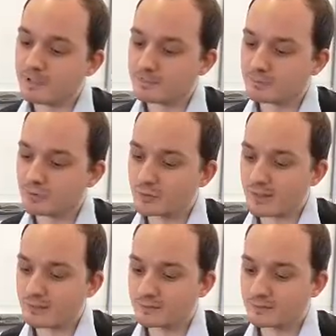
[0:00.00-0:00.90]
is more
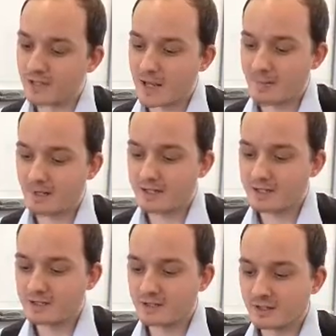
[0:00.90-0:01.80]
about the
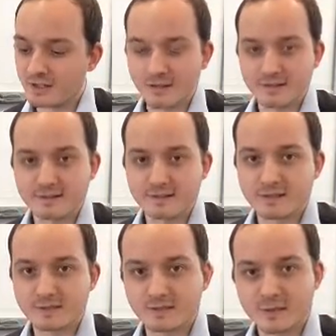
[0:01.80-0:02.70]
application and
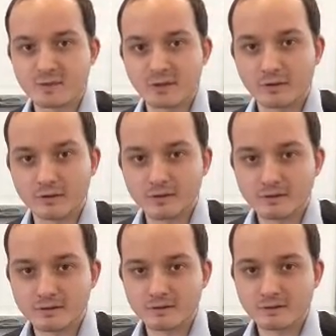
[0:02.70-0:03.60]
analysis of subject knowledge.
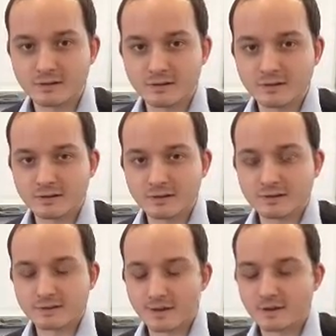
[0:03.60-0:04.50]

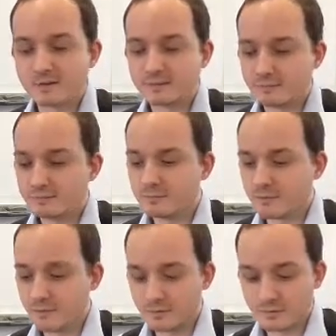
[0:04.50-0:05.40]
So
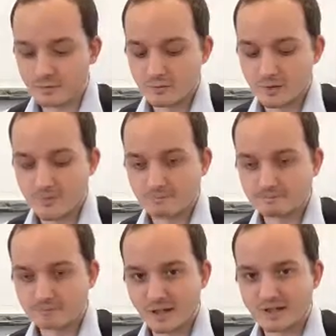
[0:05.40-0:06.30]
you
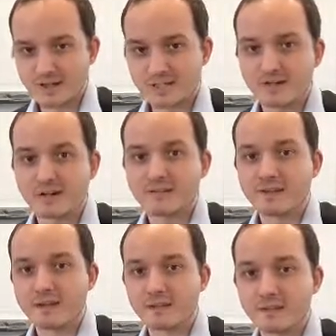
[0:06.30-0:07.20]
identify that
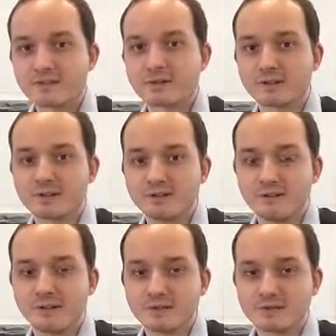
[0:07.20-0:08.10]
they're constructed for
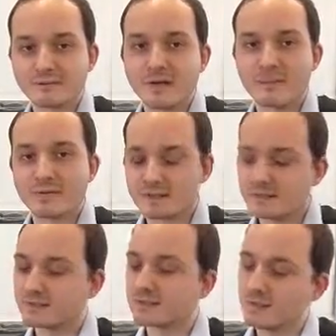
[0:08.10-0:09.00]
very different
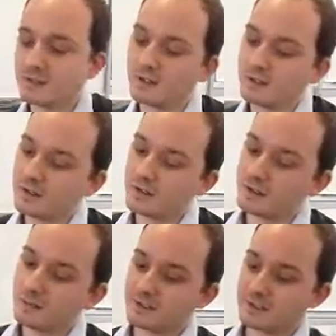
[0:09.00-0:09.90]
purposes,
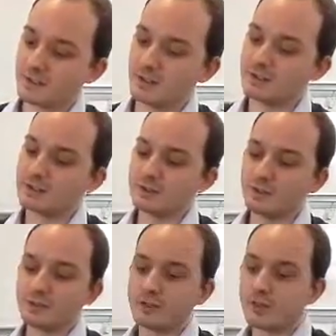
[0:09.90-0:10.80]
which is good.
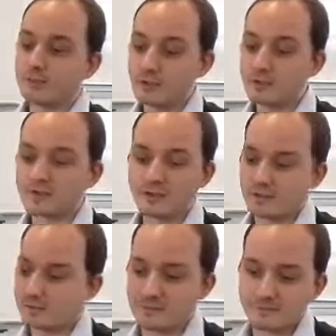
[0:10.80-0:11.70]
Your use of
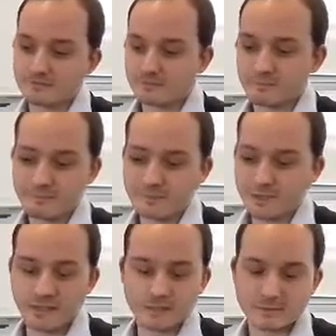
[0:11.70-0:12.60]
English was
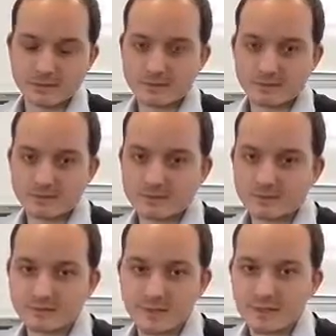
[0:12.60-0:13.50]
clear,
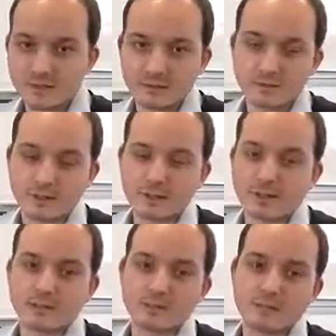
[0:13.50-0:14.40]
concise, detailed when it
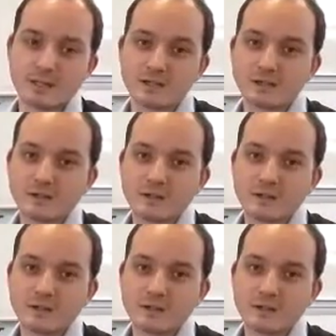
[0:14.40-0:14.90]
needed to be,